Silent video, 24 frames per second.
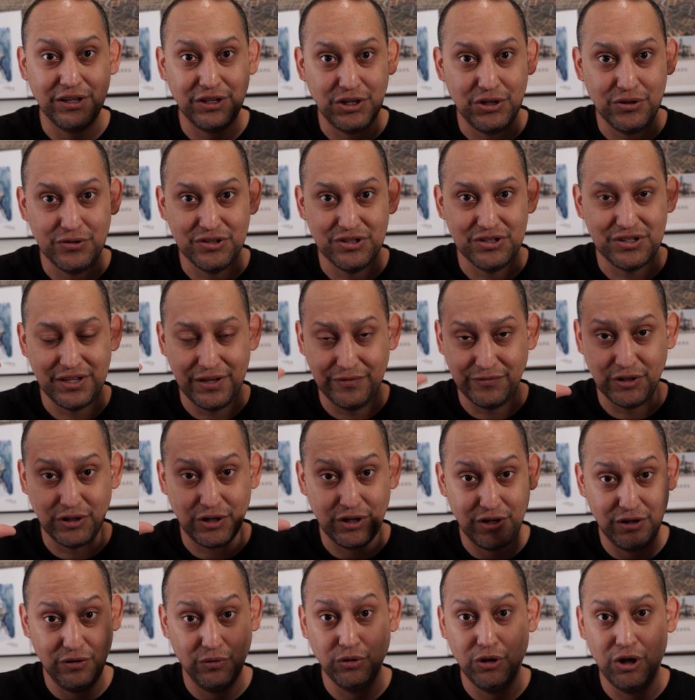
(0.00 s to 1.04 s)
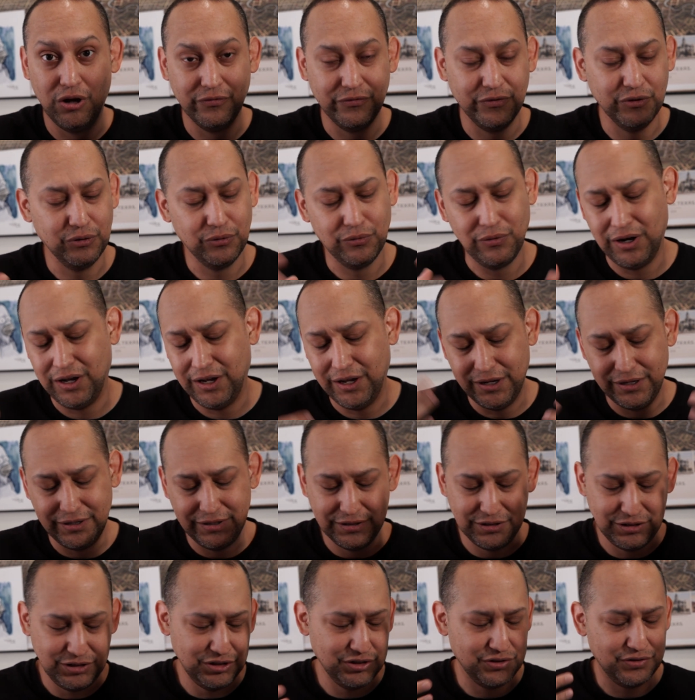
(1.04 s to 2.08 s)
and you just have to go along for the ride, and
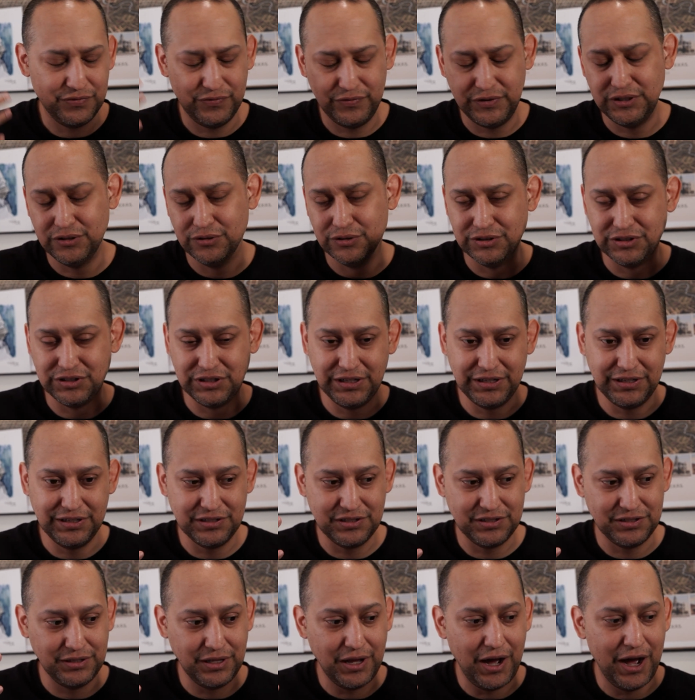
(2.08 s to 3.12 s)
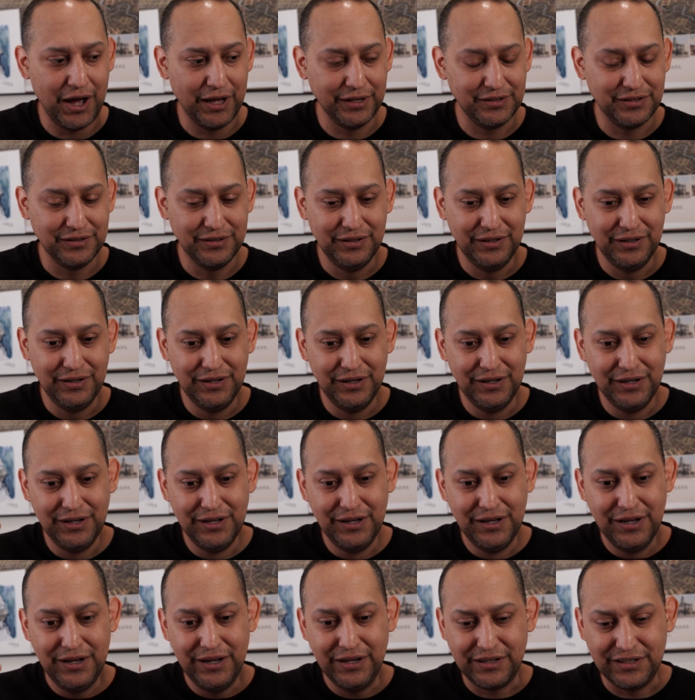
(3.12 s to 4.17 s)
it just feels like it's not
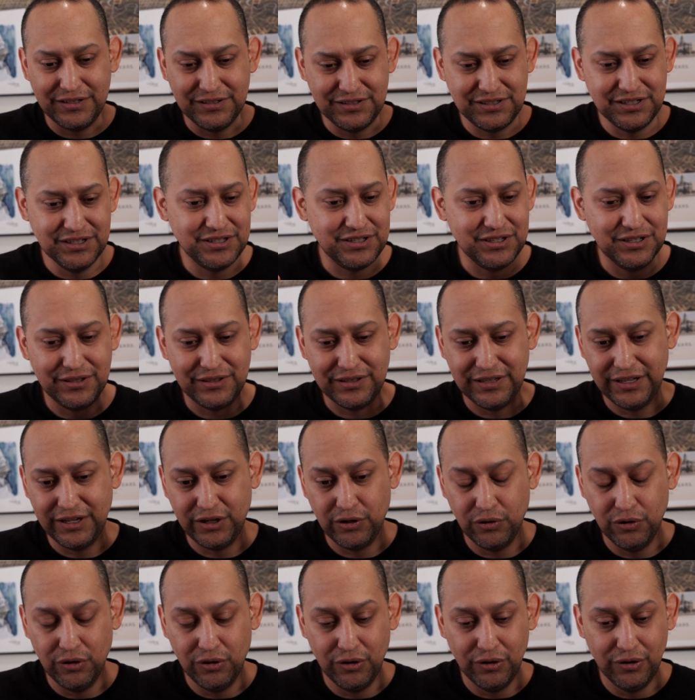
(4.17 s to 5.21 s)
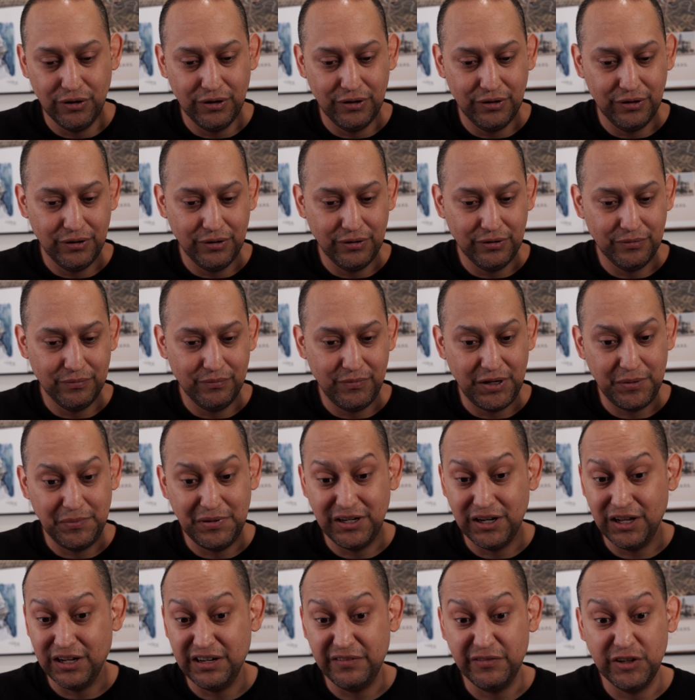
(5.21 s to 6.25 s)
a consistent thing, or maybe
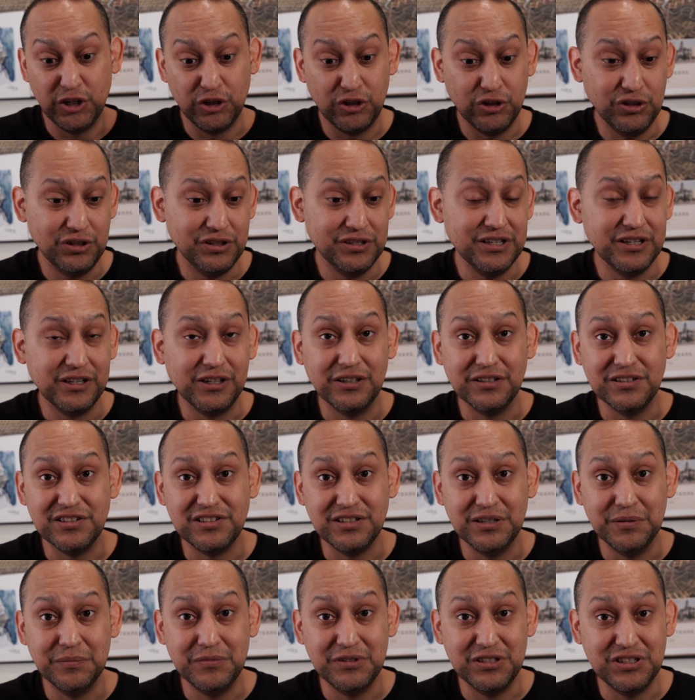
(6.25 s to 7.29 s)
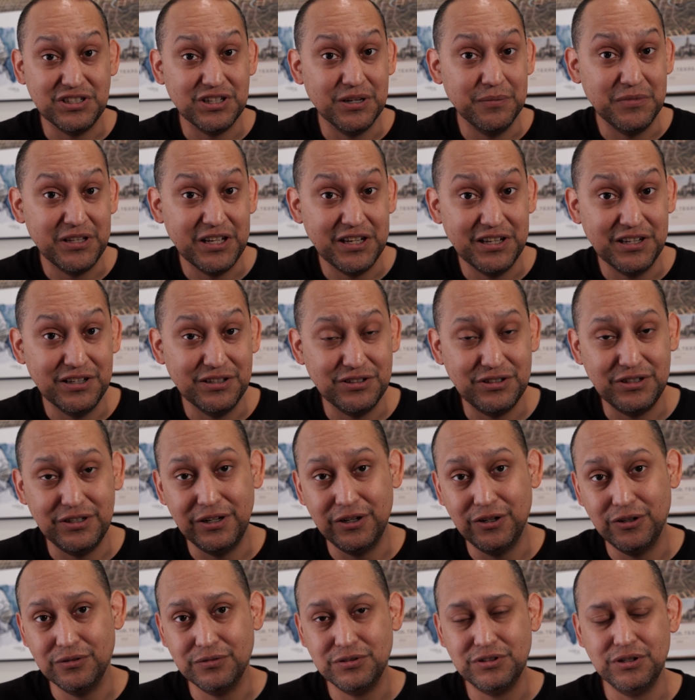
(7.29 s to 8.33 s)
not even a good thing on some days,
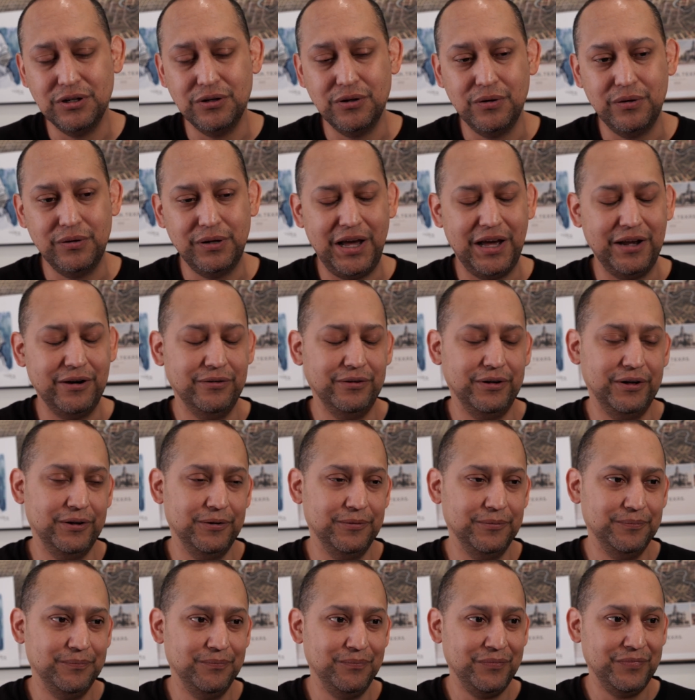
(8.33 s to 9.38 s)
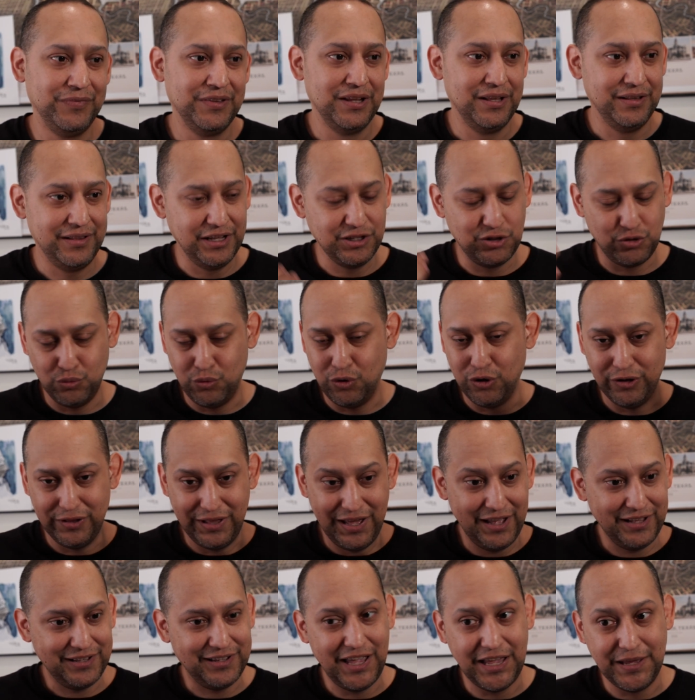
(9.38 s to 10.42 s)
so I don't know. That's where
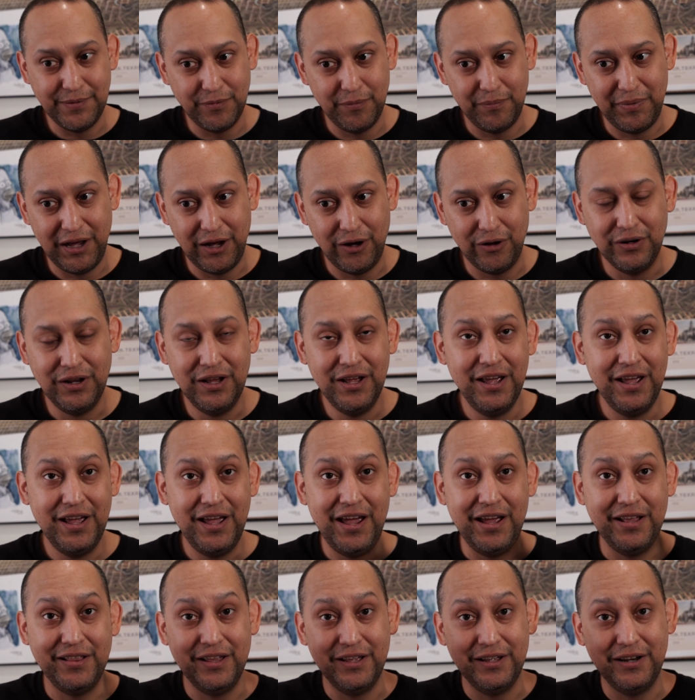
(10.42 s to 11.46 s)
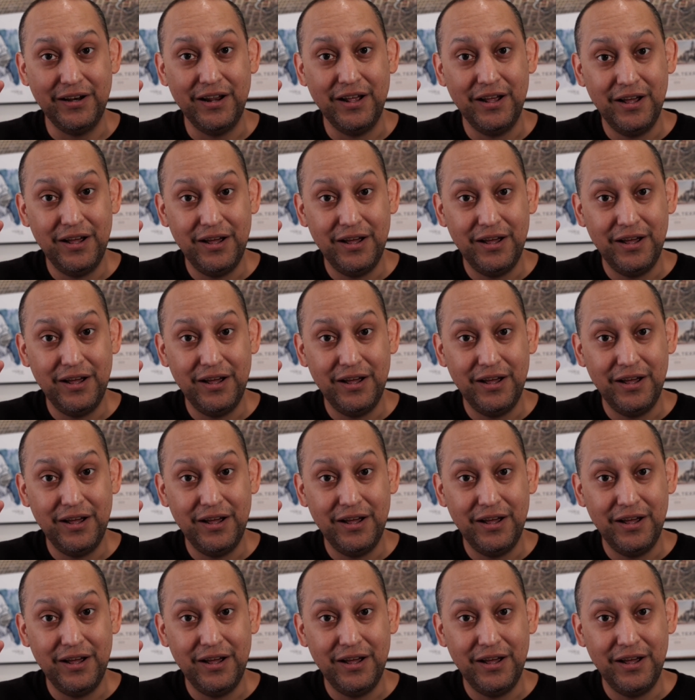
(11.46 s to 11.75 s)
that came about, and then